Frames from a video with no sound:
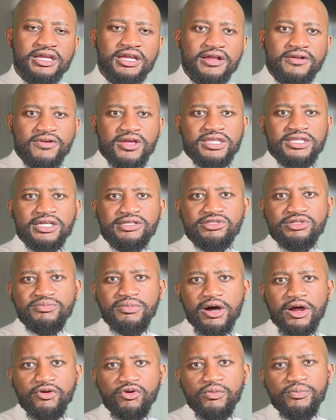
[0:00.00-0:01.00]
And then
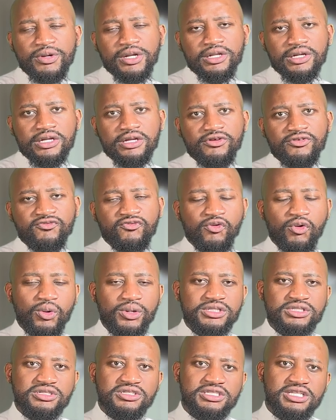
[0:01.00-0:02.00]
tomorrow we'll be looking
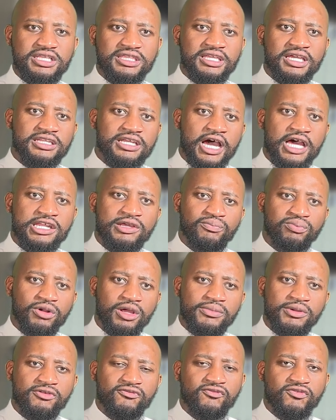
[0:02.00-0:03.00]
forward to seeing that
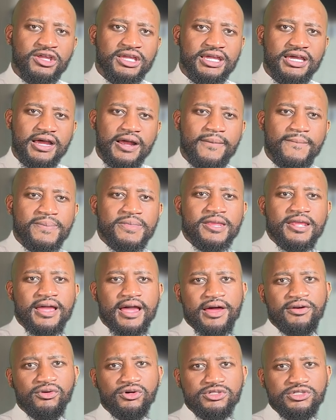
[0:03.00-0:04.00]
unemployment figure
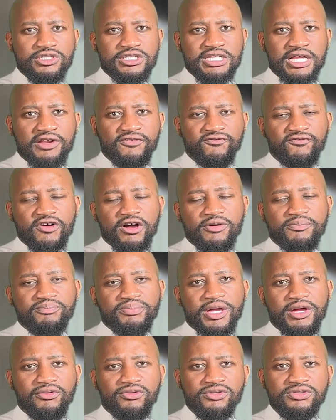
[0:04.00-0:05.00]
and also non-farm
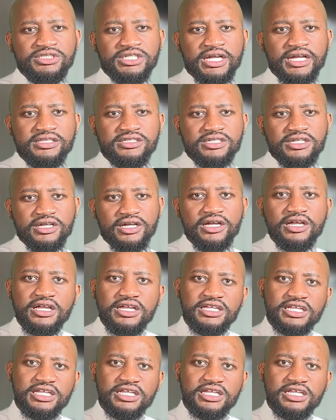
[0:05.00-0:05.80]
payroll data